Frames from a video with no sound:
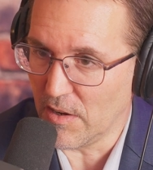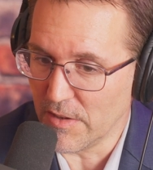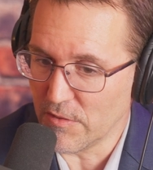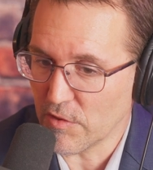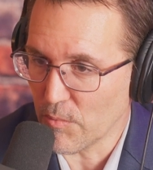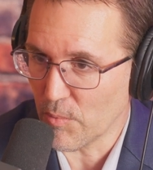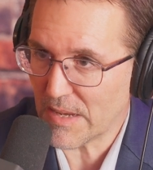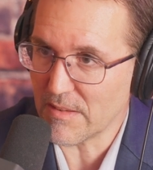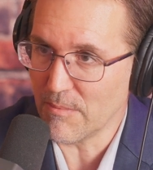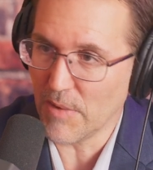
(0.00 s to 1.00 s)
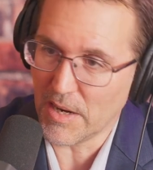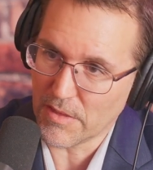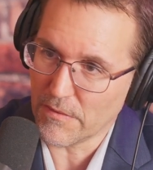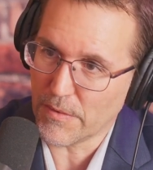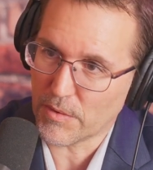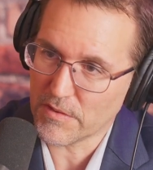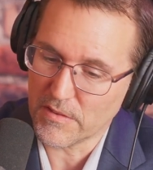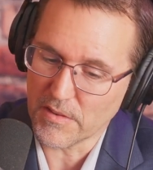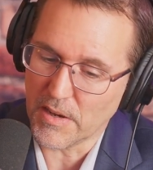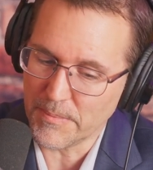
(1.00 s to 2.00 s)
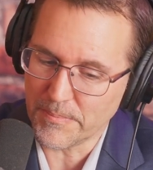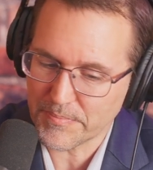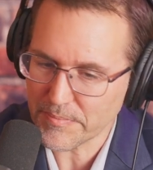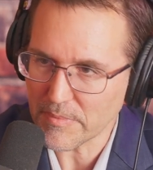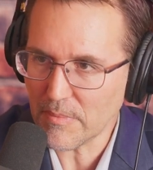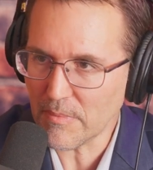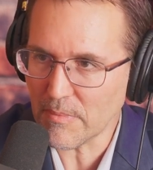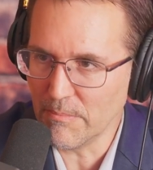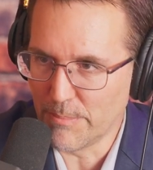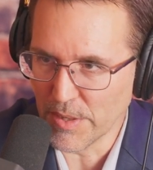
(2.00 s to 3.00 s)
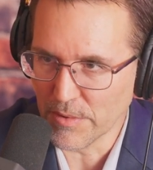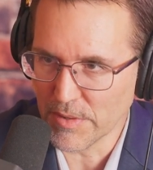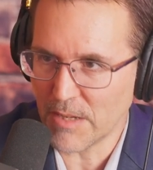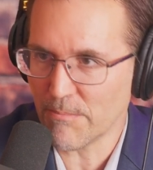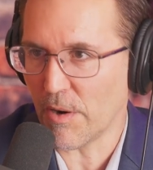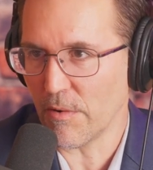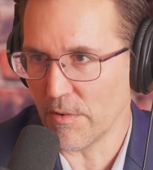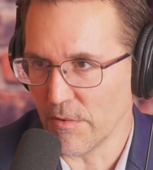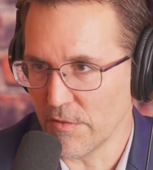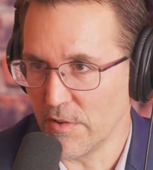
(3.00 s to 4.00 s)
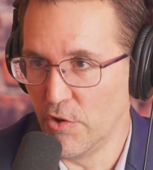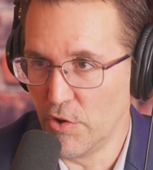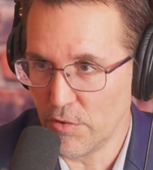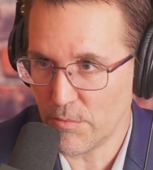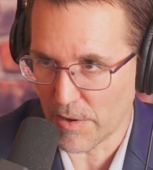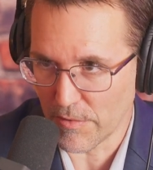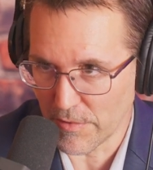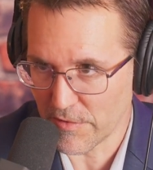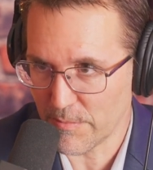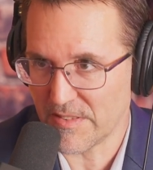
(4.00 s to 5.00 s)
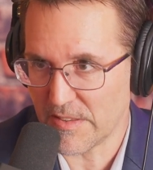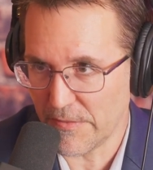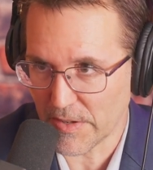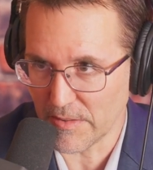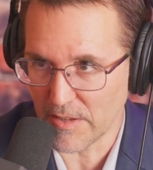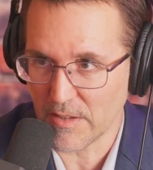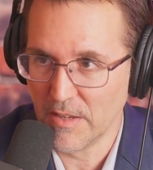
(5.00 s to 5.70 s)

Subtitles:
on just raising money. The focus is on building partners, new partners specifically,